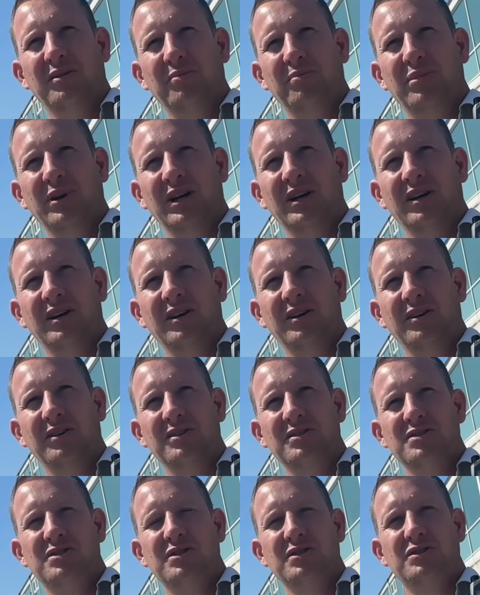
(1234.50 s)
but
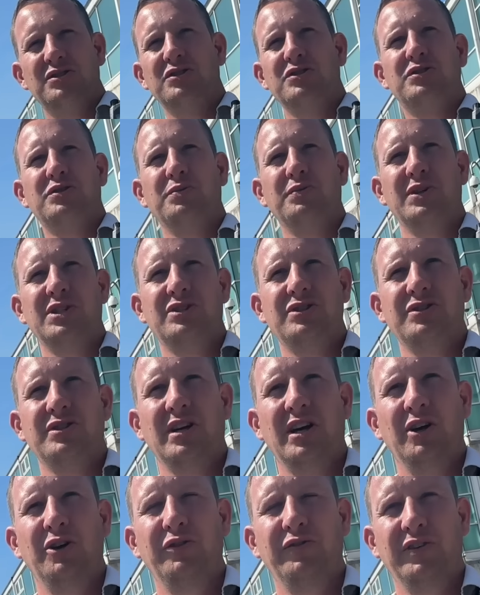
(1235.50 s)
we should
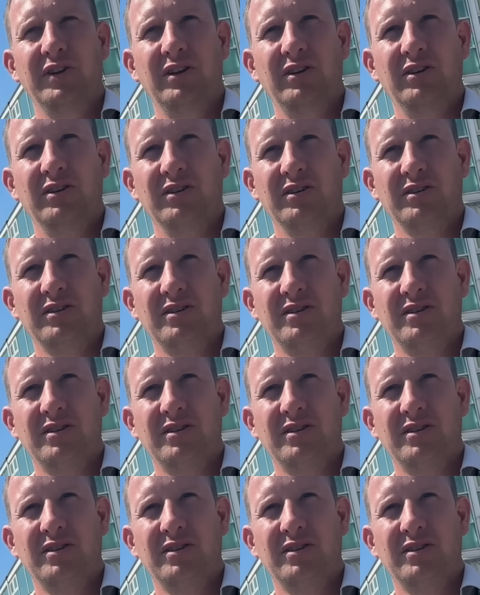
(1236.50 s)
overlook